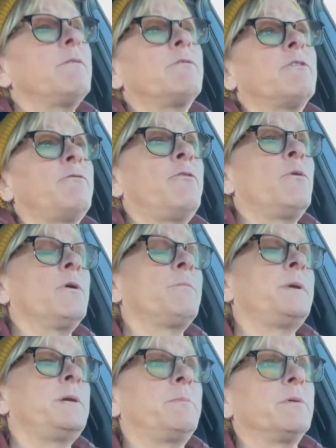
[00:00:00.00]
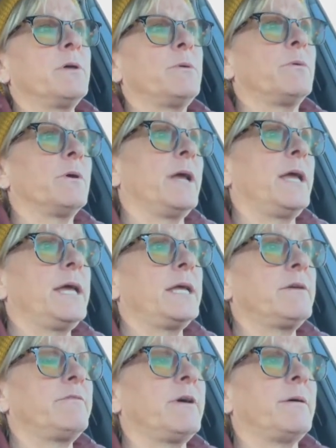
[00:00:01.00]
the four people that were
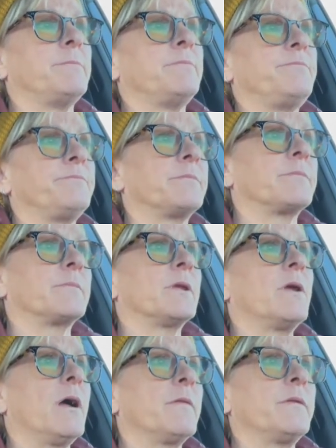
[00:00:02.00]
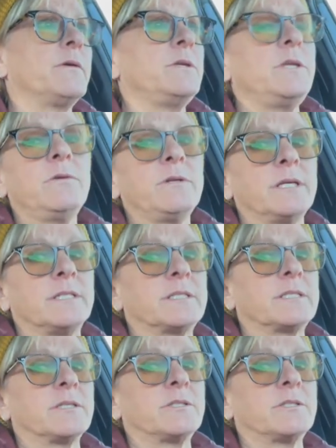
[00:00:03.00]
ahead of them got their units.